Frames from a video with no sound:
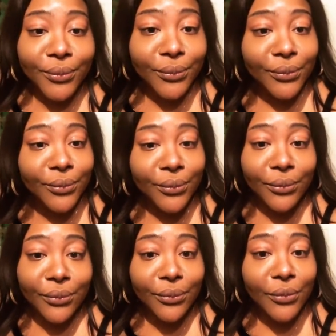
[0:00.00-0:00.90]

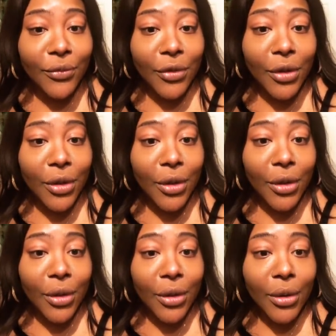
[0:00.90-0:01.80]

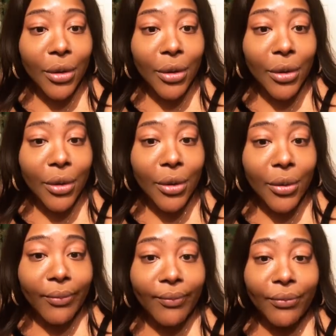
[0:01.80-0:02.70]

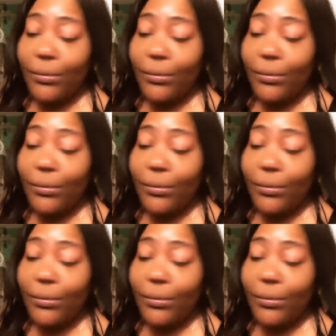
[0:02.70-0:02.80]
(silence)